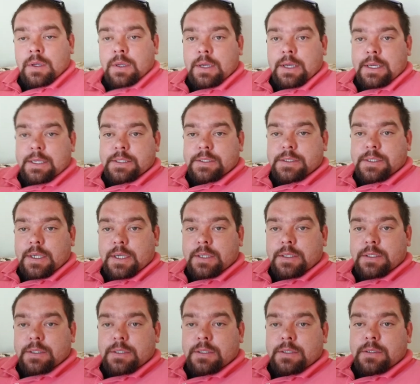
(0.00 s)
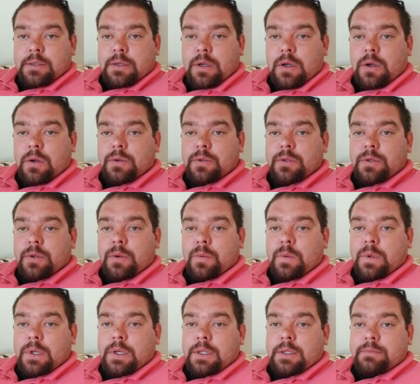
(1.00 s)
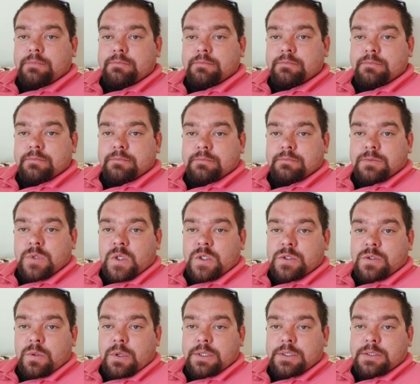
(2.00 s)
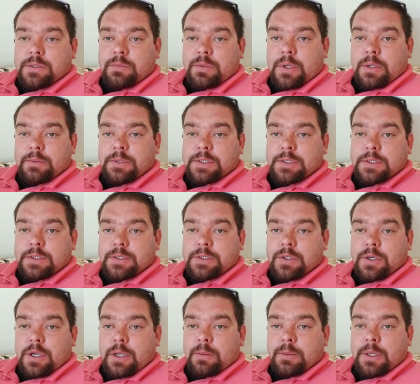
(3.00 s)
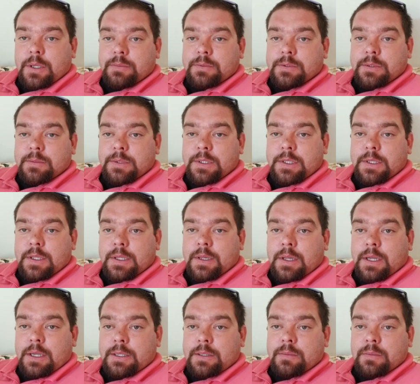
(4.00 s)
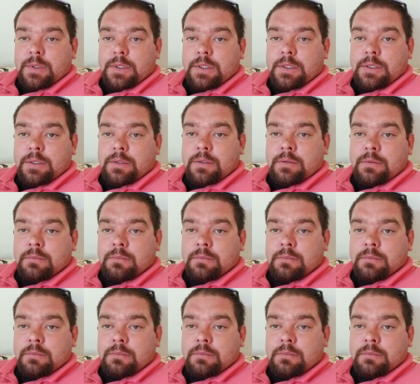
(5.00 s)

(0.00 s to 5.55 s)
I decided, oh, you know what? These white supremacists are coming up to me. They like me.